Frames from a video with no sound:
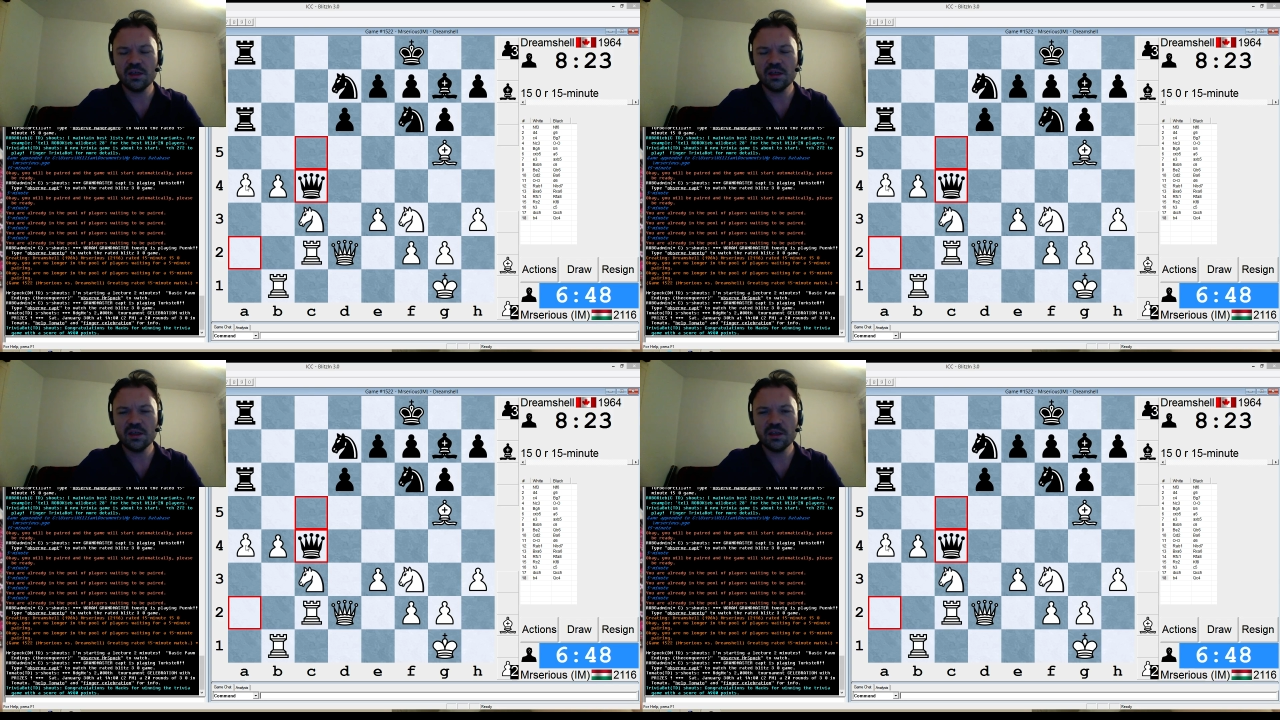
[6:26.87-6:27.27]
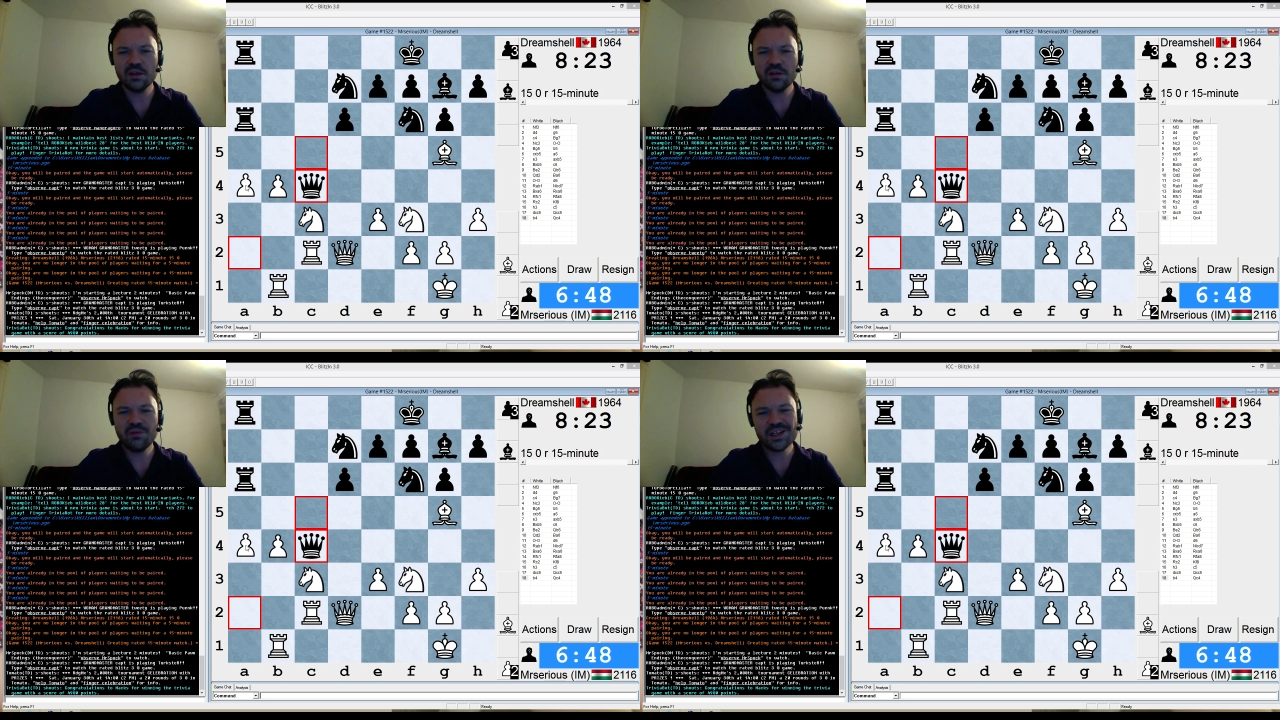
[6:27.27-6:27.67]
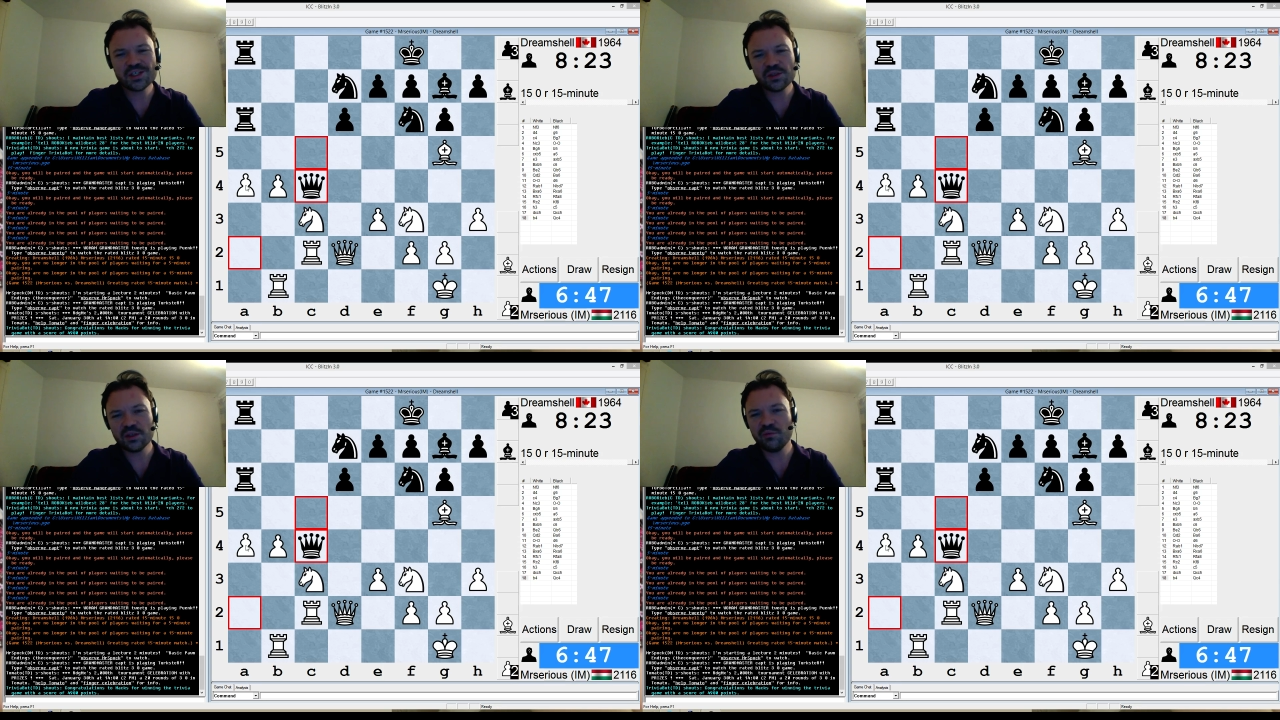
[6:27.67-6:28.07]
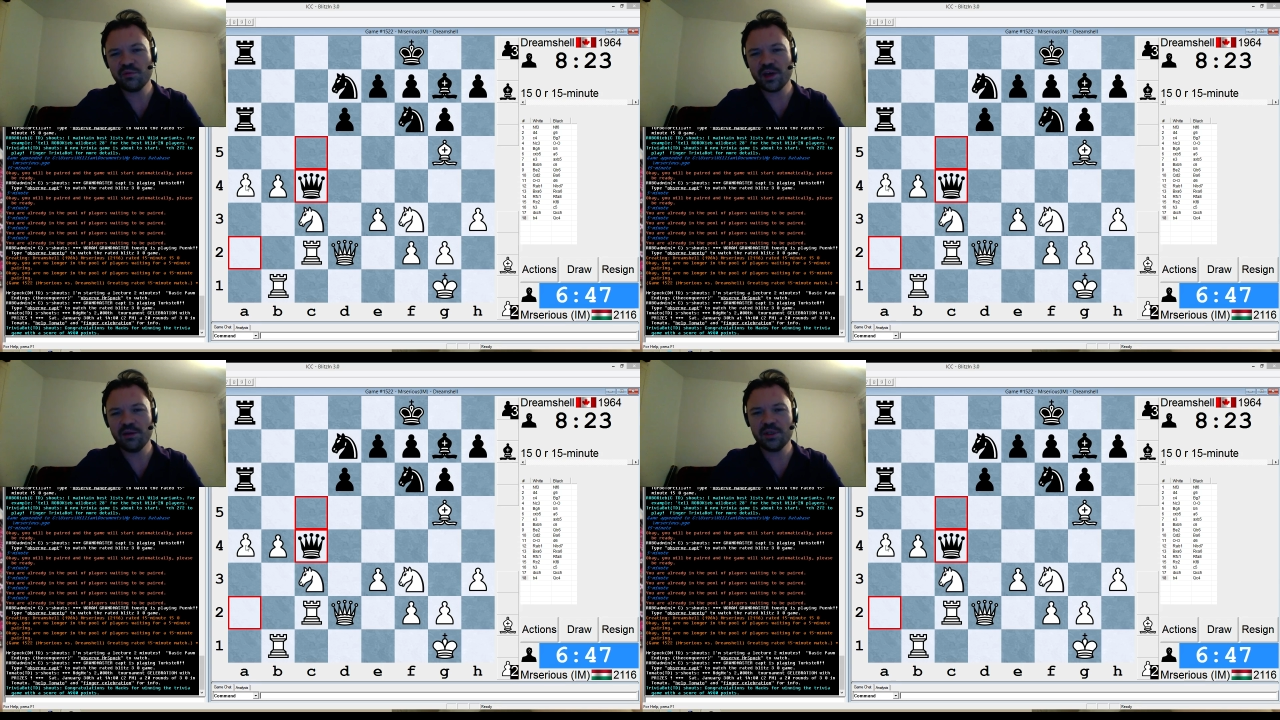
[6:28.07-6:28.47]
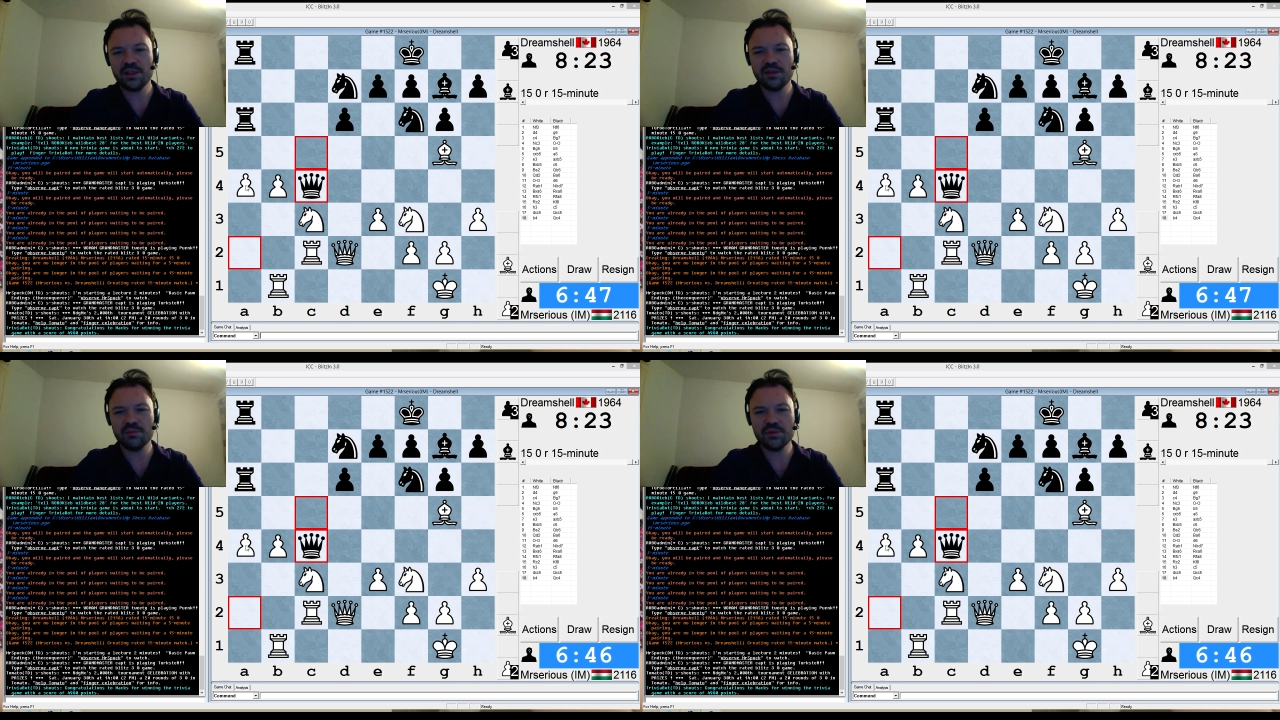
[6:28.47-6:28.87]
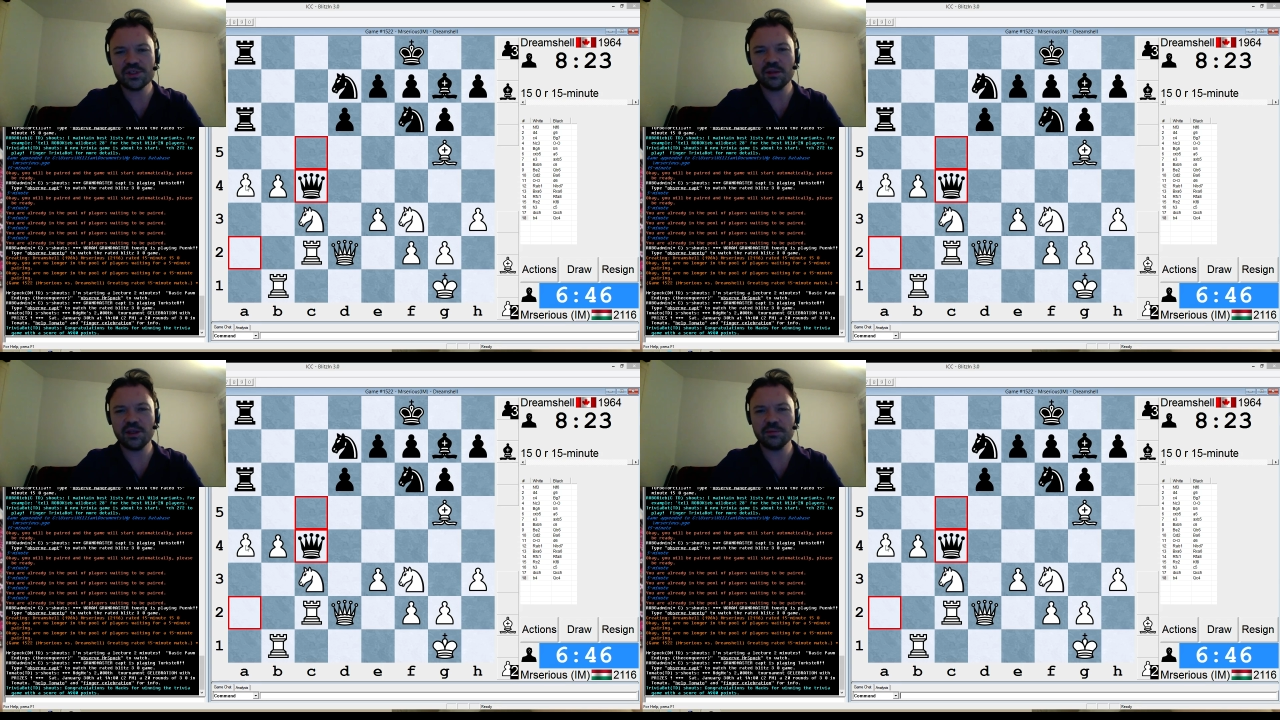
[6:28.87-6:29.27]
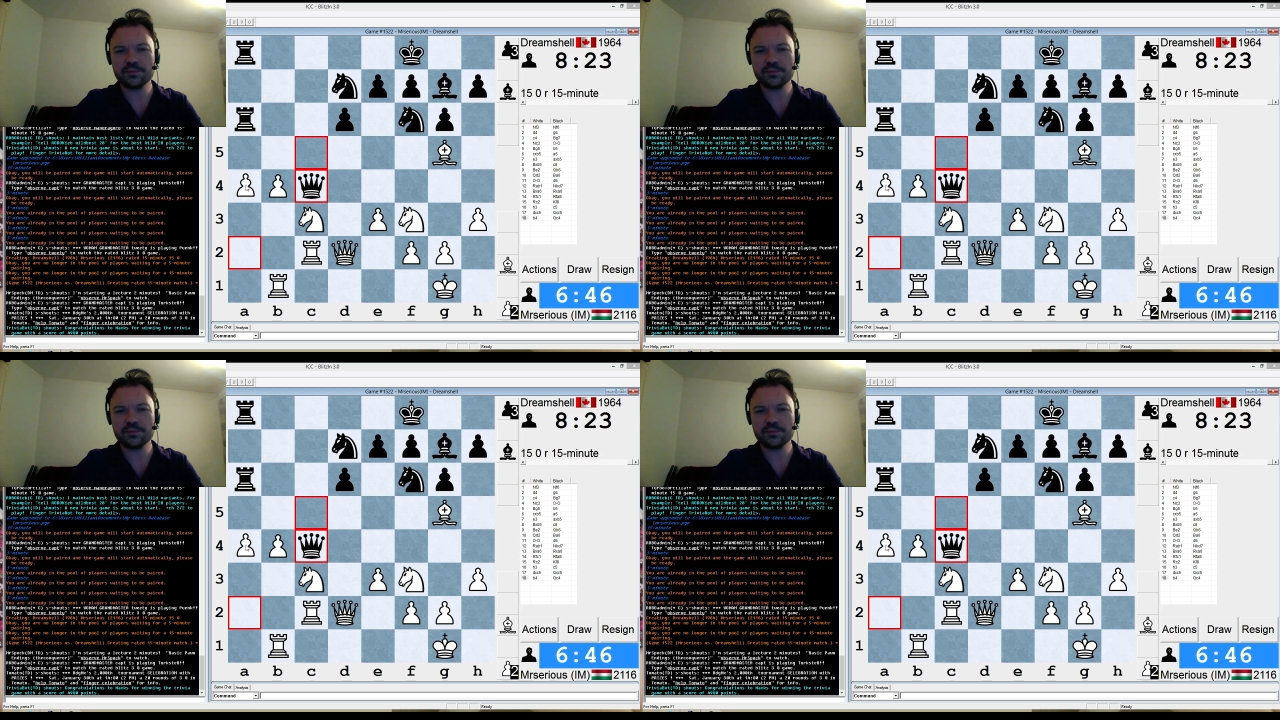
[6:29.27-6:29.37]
Faster than 5-minute, pushing it a little bit.